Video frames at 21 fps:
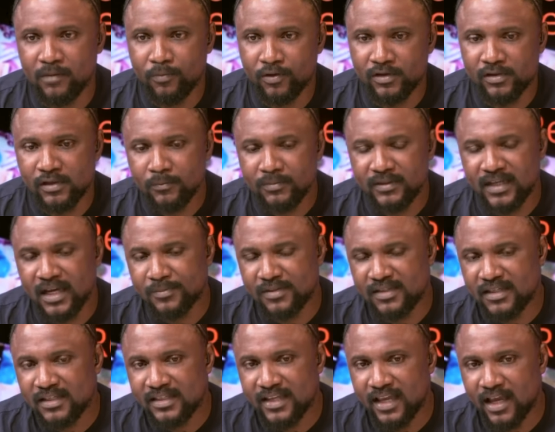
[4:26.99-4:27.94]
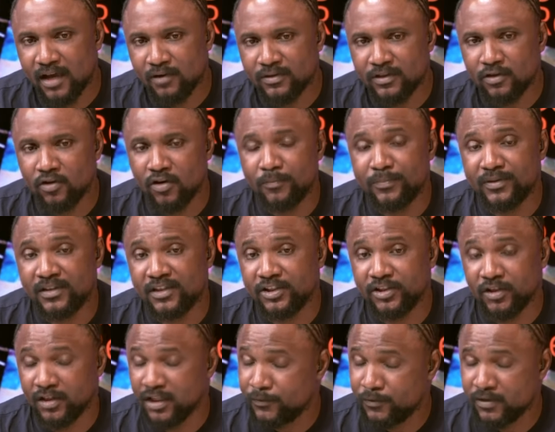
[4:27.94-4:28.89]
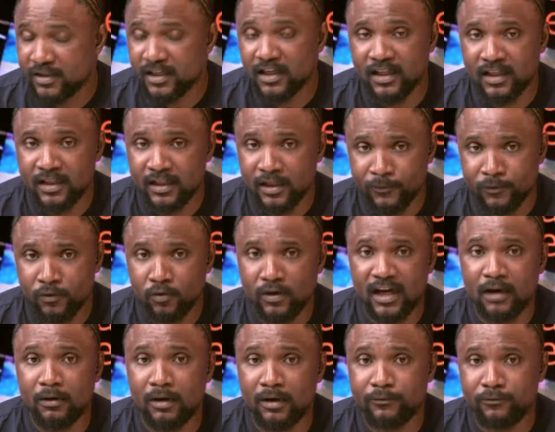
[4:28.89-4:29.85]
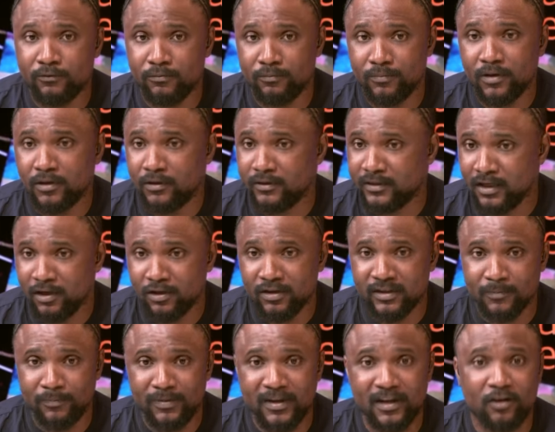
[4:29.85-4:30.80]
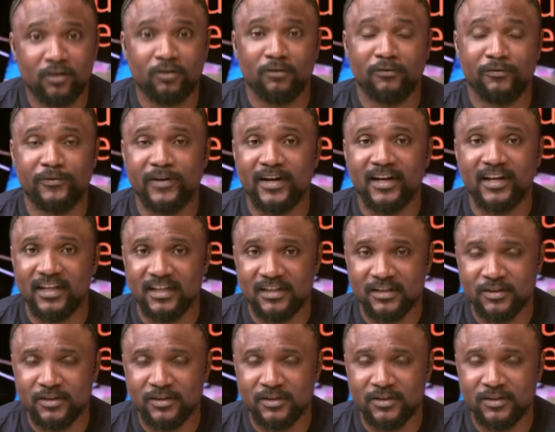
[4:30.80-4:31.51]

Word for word: But sometimes this healthy competition, if you think, if you look at our football, they, lot, they play a lot of friendly.